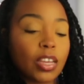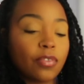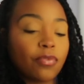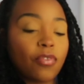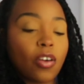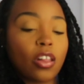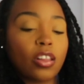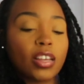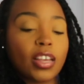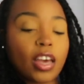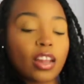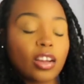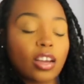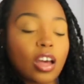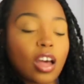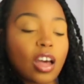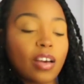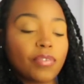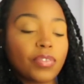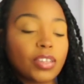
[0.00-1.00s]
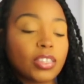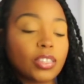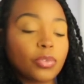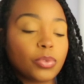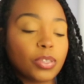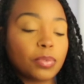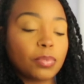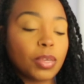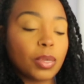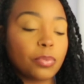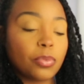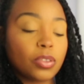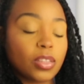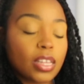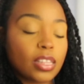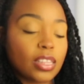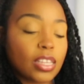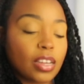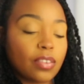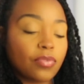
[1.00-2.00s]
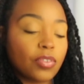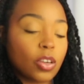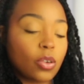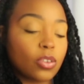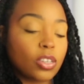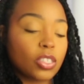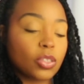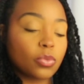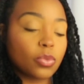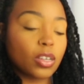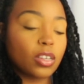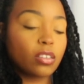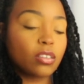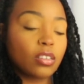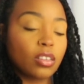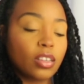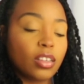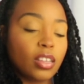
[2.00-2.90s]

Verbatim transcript: like falling out of conflict with people that they've known as well.